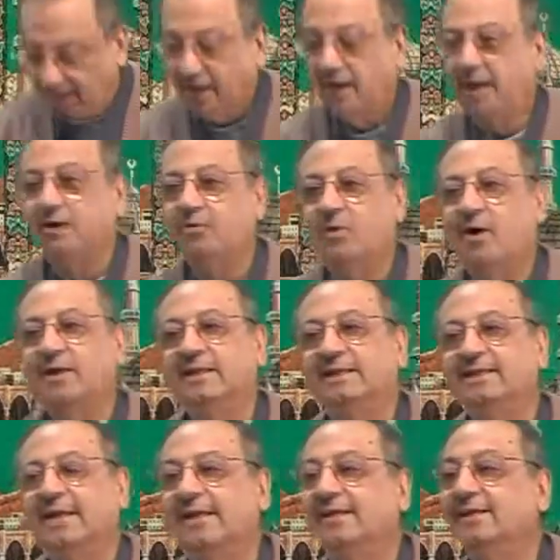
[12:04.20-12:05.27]

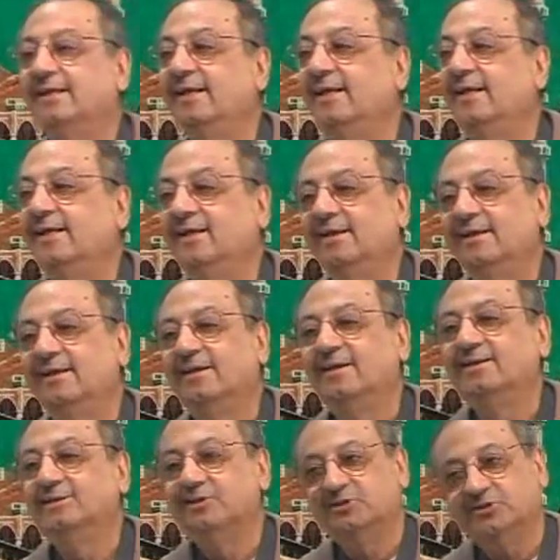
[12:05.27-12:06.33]
Al-walidaini,
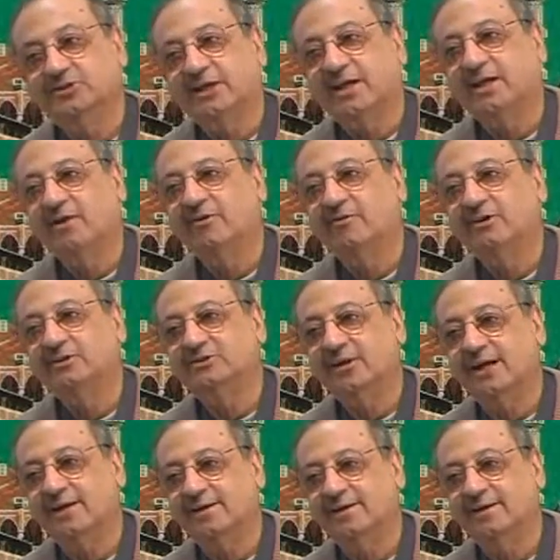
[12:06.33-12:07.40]
this is secondary
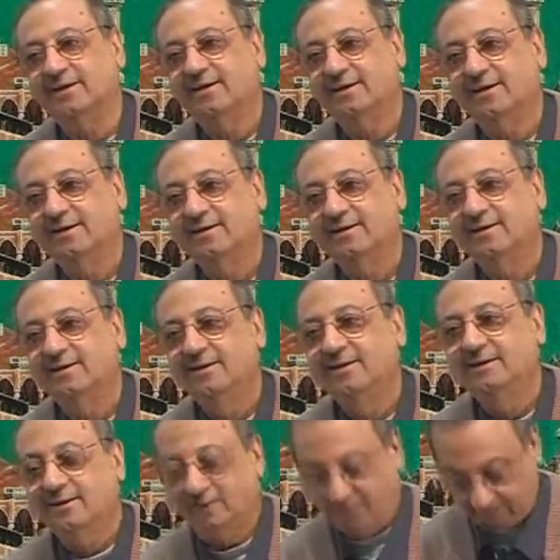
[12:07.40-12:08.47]
sign. Huh?
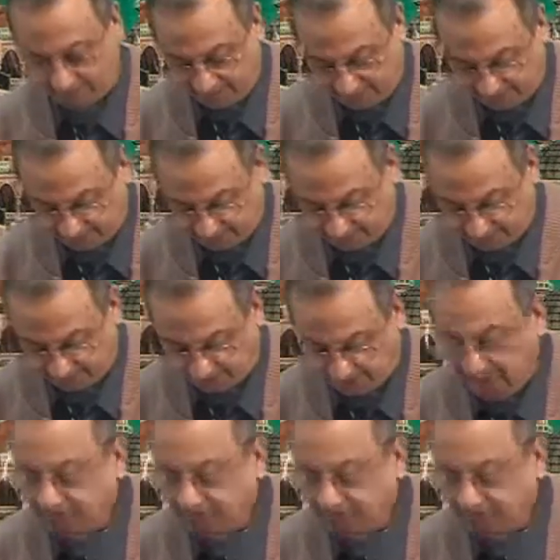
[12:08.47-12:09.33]
Okay, brothers and sisters,